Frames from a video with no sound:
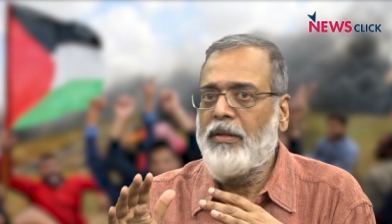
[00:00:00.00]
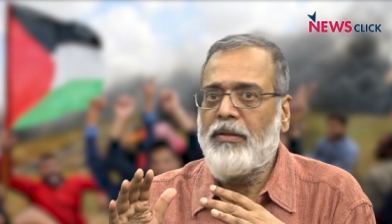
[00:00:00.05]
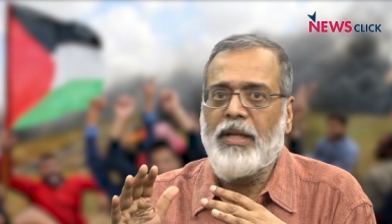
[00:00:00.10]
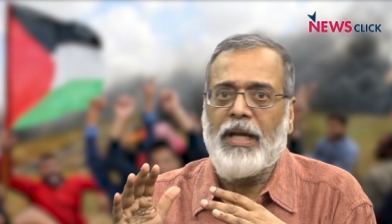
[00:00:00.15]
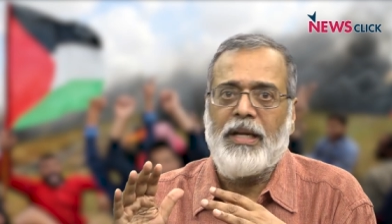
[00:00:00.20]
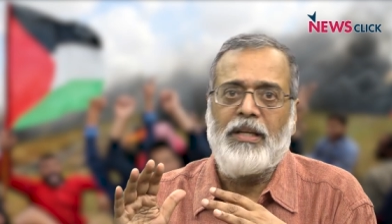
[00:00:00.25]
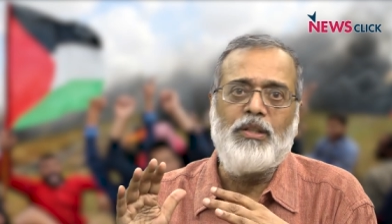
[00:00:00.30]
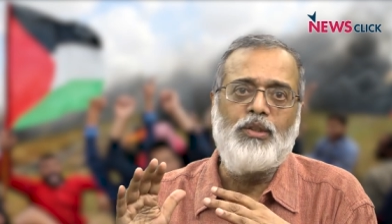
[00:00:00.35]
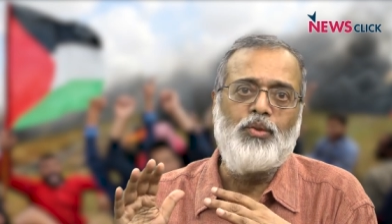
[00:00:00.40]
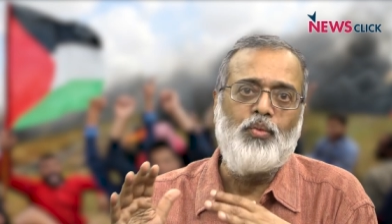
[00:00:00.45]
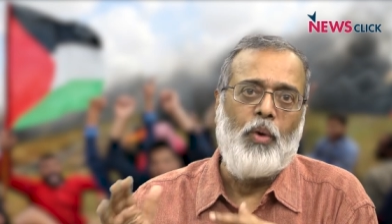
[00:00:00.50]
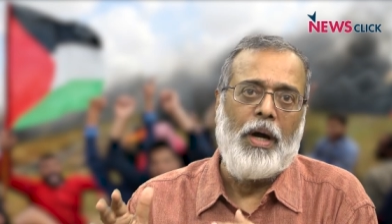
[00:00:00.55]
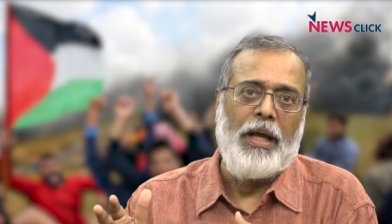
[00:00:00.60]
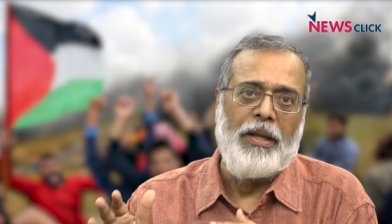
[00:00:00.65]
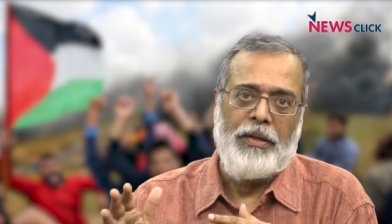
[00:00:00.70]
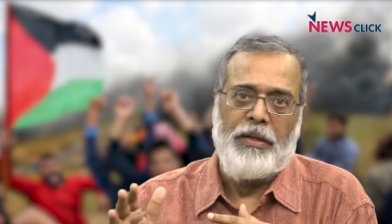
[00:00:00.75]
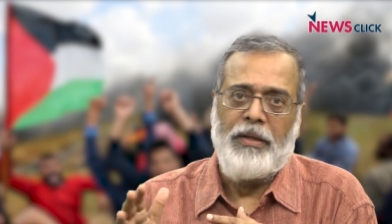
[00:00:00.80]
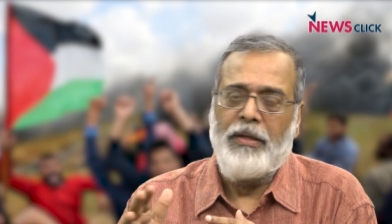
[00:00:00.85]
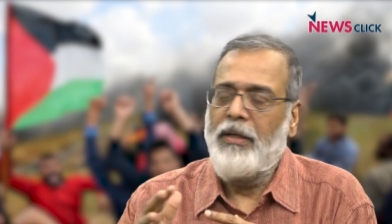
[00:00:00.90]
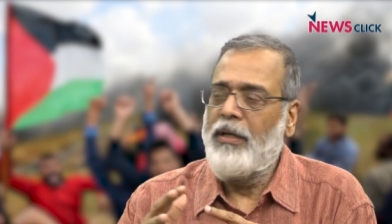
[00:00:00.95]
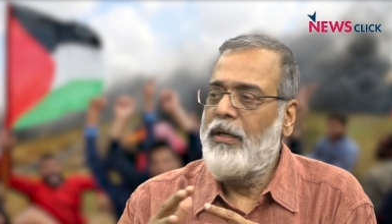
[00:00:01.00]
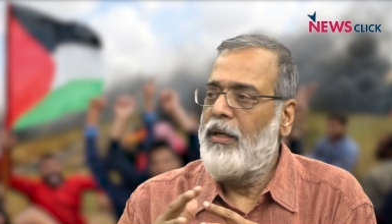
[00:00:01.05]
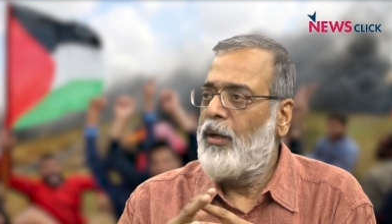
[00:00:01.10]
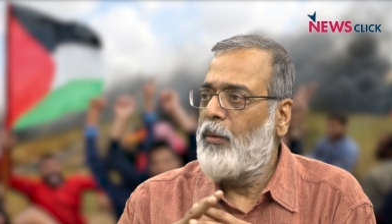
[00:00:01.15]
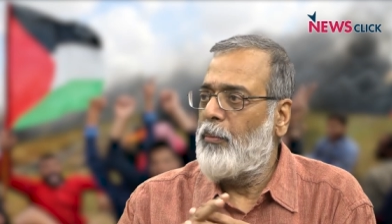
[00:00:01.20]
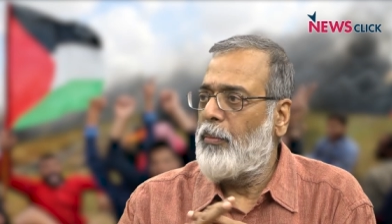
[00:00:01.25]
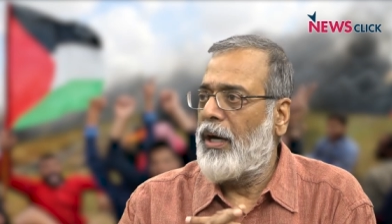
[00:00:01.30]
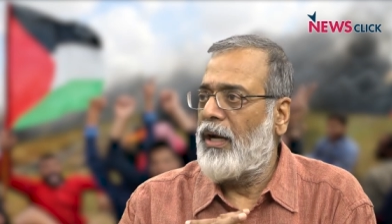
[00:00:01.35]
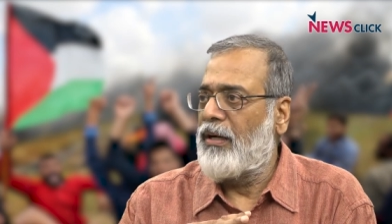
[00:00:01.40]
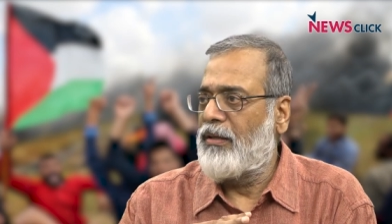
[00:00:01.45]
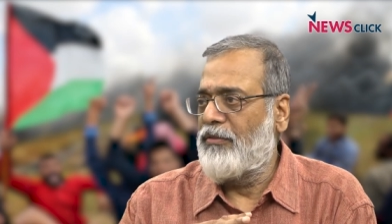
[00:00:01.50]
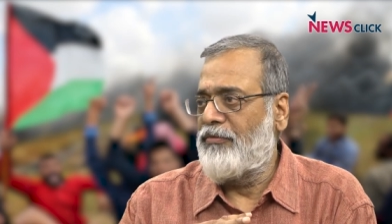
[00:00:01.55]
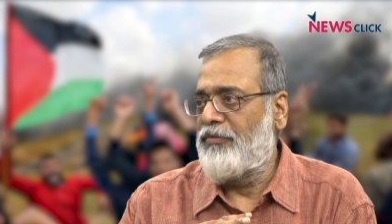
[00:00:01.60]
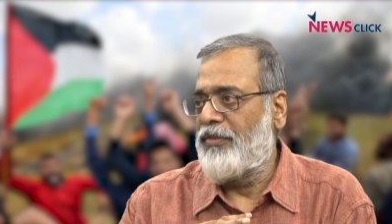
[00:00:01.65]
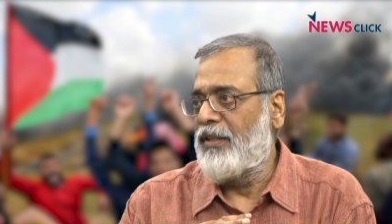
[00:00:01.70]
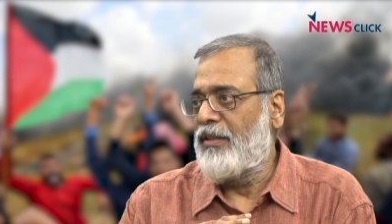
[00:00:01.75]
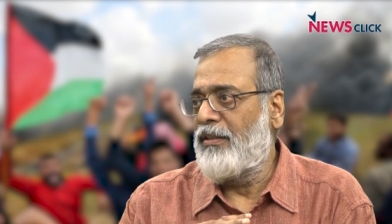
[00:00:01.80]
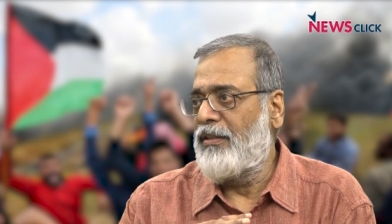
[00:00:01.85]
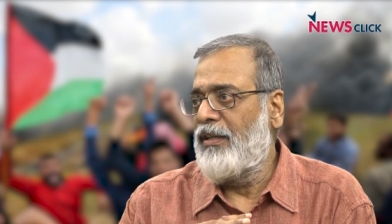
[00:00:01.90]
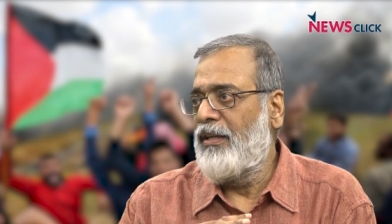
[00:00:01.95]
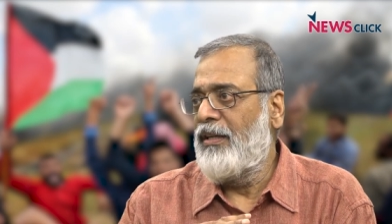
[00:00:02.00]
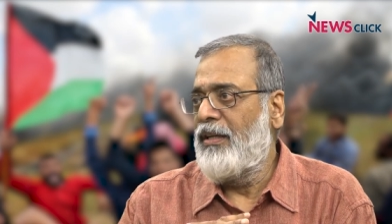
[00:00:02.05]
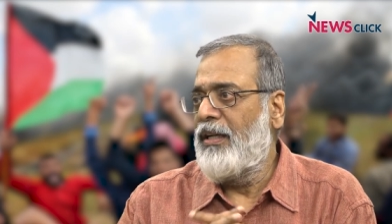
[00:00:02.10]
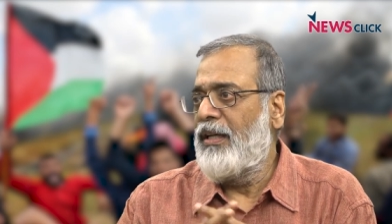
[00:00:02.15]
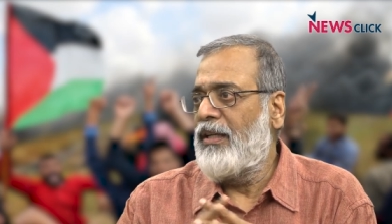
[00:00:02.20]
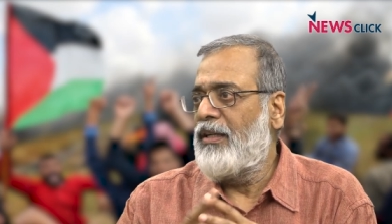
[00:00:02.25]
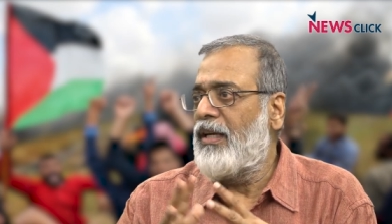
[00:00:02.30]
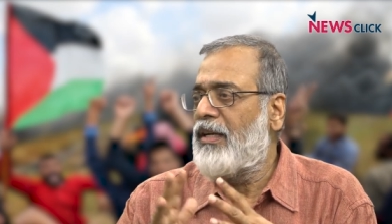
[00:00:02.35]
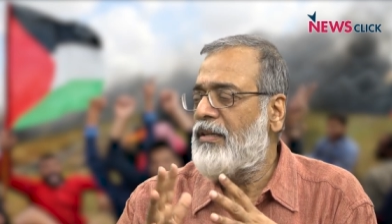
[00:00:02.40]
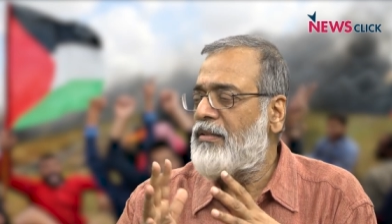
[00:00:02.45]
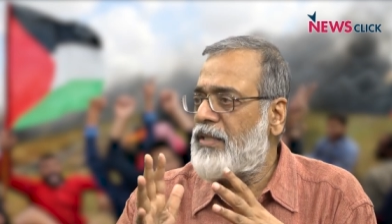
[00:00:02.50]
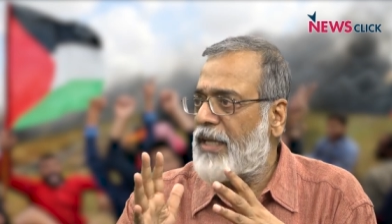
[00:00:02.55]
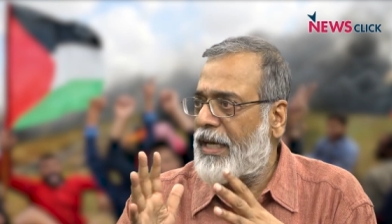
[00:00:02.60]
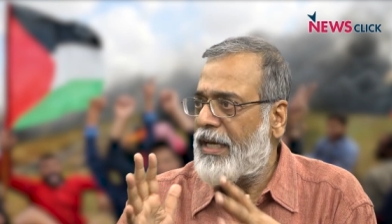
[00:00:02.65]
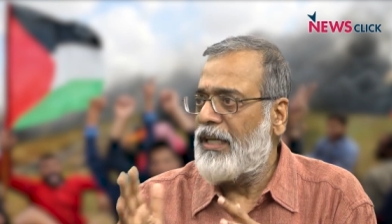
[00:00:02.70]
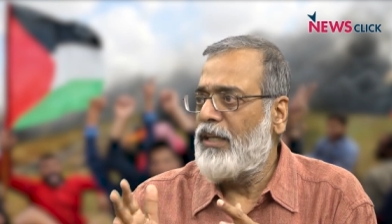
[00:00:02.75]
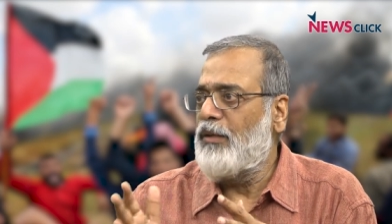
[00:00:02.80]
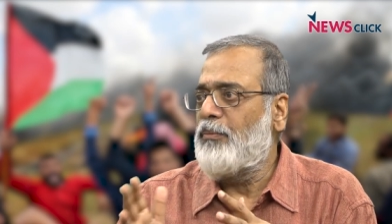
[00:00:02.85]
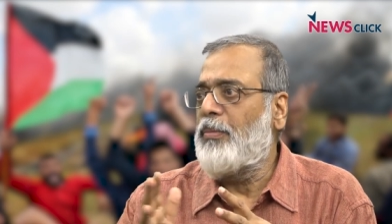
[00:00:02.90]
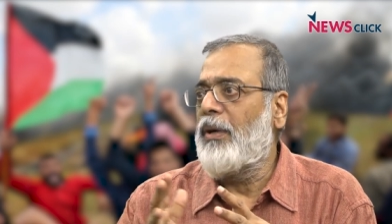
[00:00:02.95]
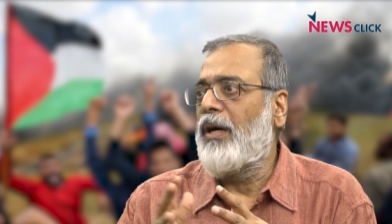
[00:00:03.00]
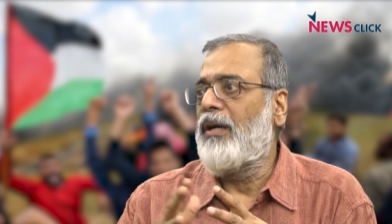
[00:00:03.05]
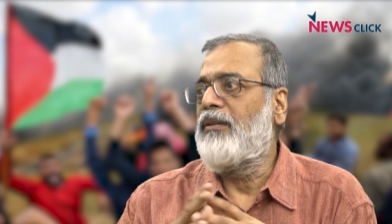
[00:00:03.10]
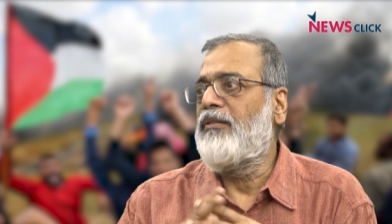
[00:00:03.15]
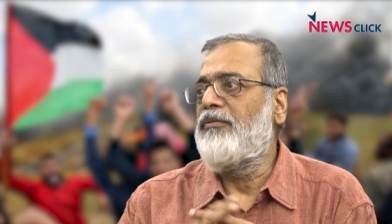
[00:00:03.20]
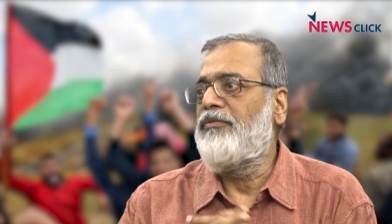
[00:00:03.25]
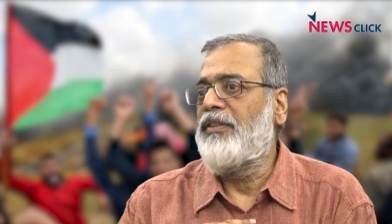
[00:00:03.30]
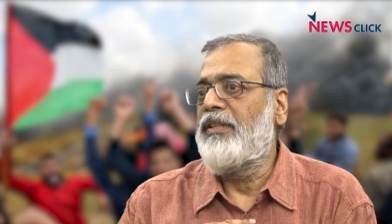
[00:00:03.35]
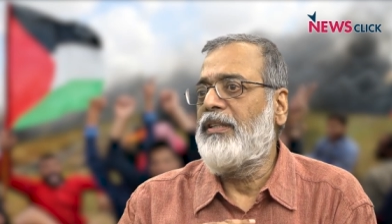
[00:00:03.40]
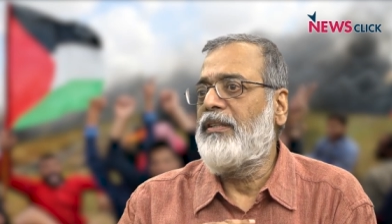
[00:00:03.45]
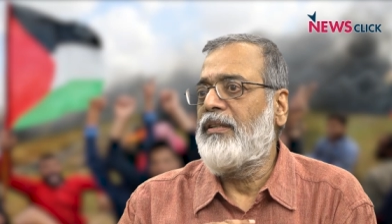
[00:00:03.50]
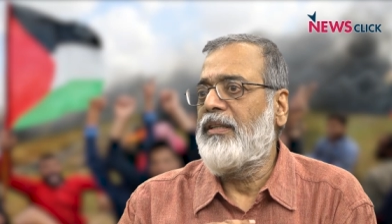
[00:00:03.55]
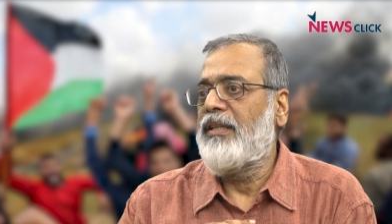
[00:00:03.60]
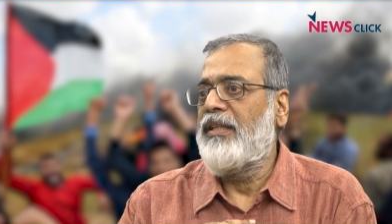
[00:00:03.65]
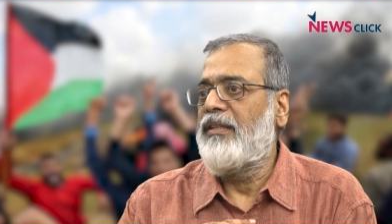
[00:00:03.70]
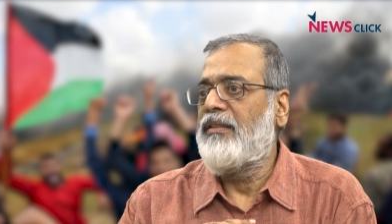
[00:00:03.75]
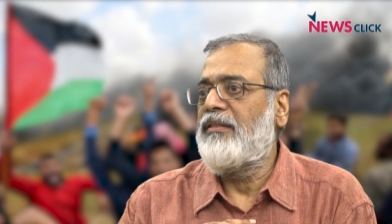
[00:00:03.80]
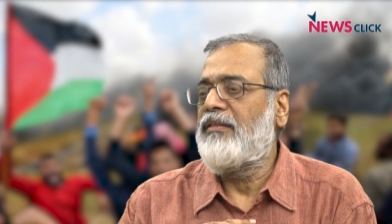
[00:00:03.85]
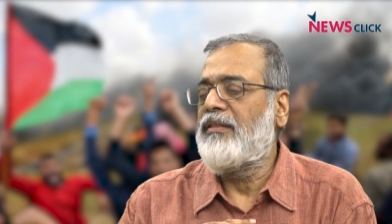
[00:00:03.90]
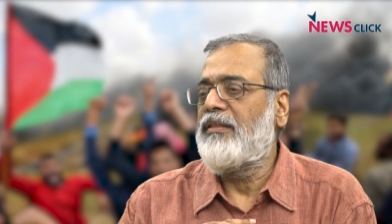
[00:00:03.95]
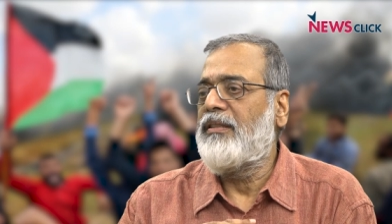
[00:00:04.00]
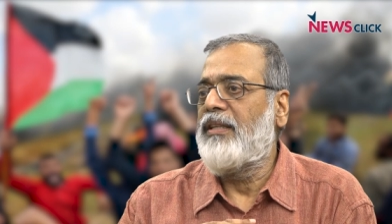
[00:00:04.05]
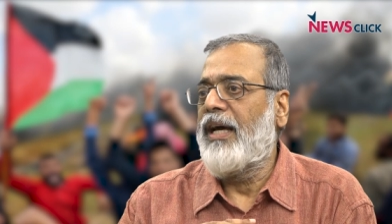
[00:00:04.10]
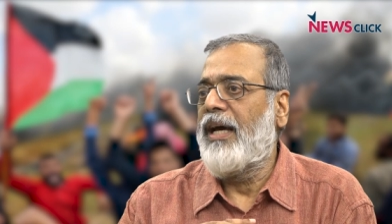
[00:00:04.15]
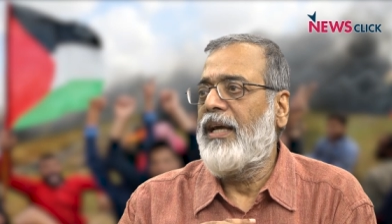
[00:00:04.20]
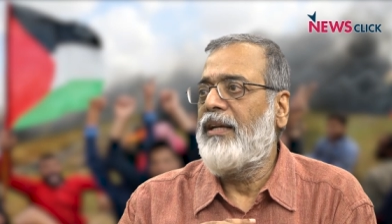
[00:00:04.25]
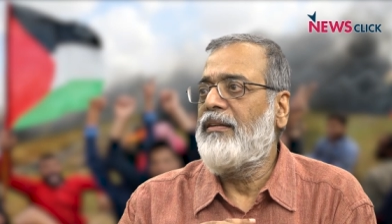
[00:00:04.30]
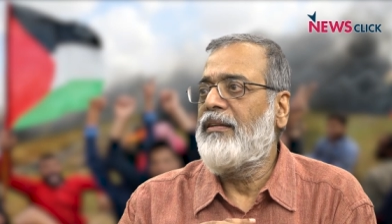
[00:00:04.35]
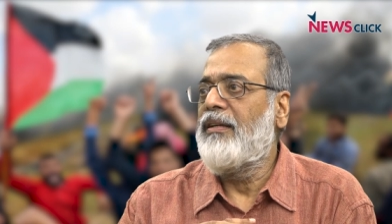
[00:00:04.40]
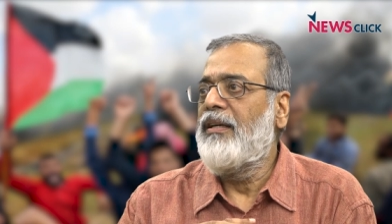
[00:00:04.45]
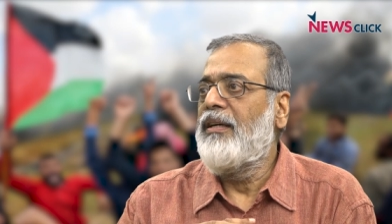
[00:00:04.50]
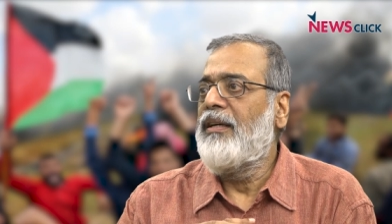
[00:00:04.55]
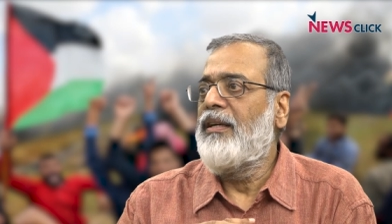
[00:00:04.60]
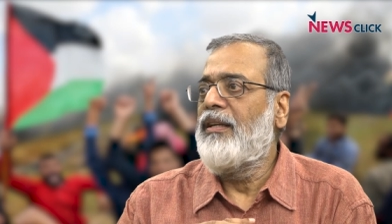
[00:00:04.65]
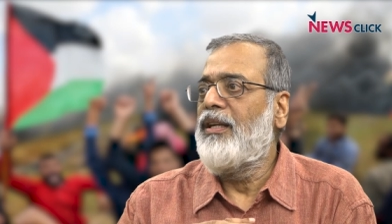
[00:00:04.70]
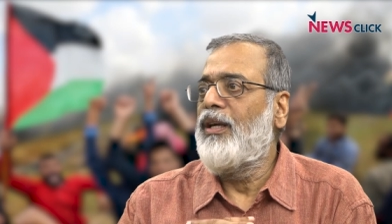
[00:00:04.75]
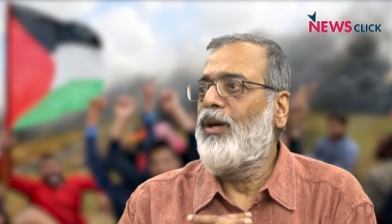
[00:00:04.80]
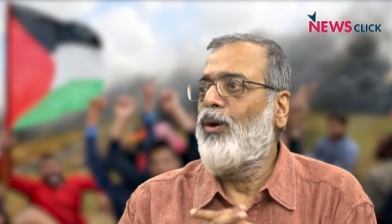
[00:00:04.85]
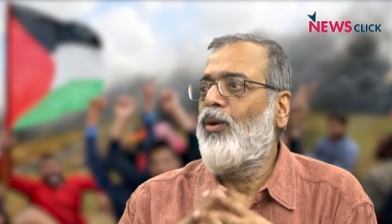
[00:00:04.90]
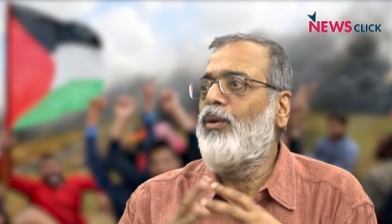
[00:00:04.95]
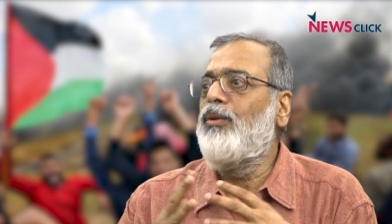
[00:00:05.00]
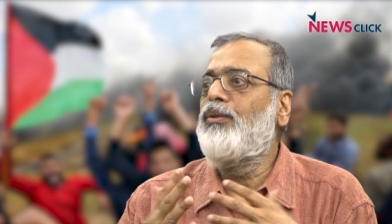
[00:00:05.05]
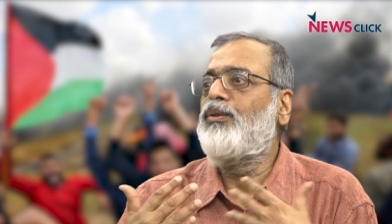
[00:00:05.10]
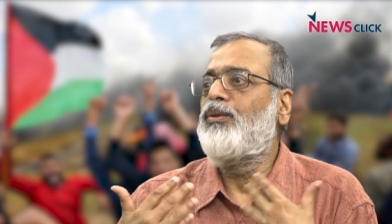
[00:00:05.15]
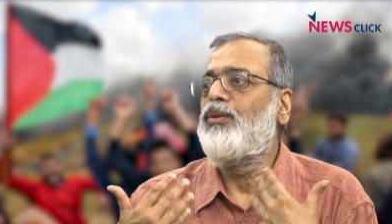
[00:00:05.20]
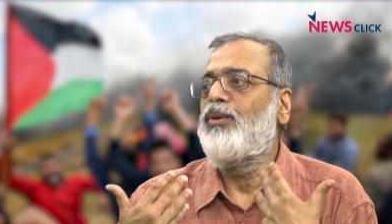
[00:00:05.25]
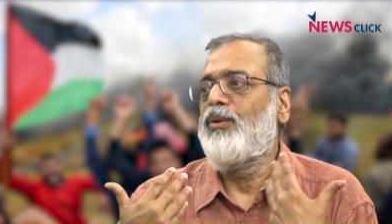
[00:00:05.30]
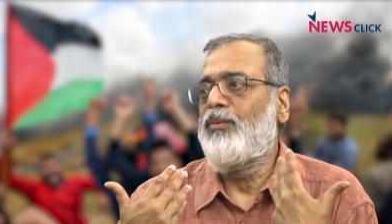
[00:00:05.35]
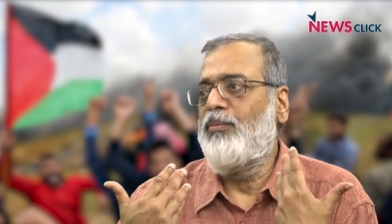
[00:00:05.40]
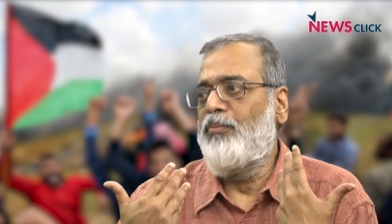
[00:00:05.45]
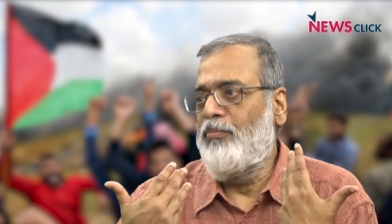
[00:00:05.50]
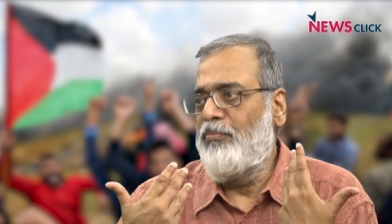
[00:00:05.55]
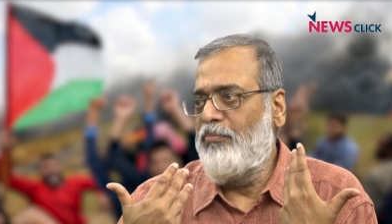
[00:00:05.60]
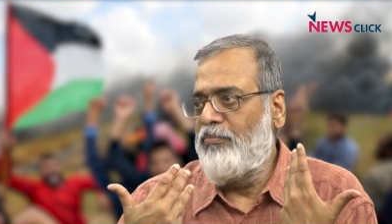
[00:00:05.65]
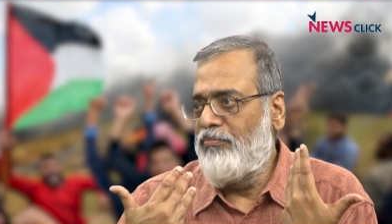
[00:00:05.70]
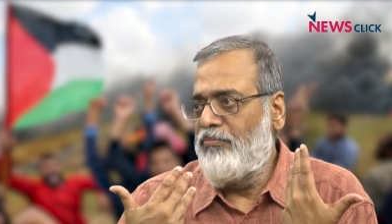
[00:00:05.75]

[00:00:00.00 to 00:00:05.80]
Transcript: That is one part of it. The second part of it is that they also,